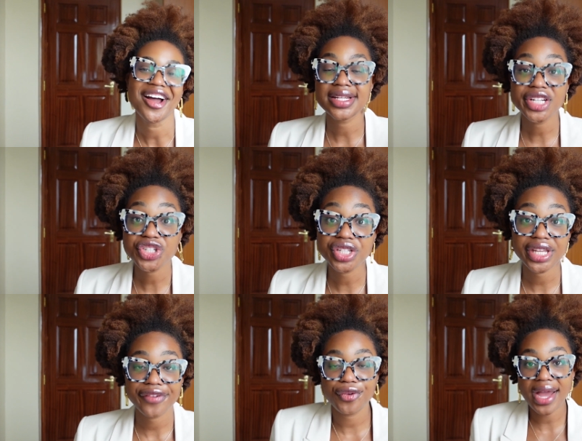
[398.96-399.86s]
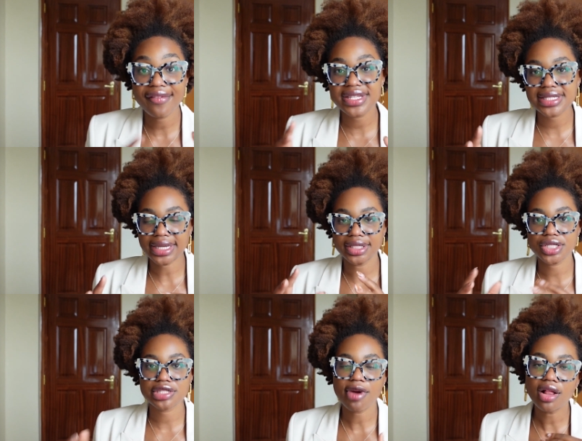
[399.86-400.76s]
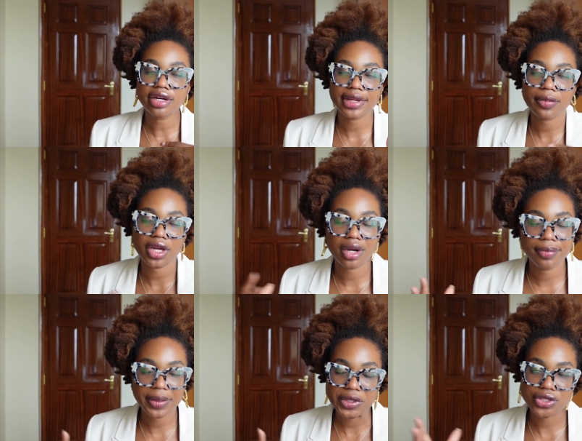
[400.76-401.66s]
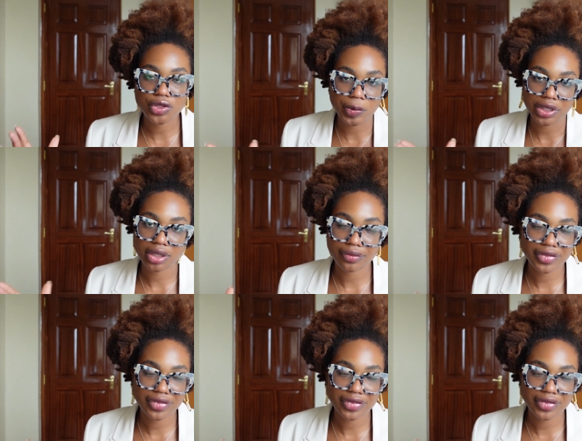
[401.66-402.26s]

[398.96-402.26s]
Additionally, if you have a slightly smaller baby, our baby's super,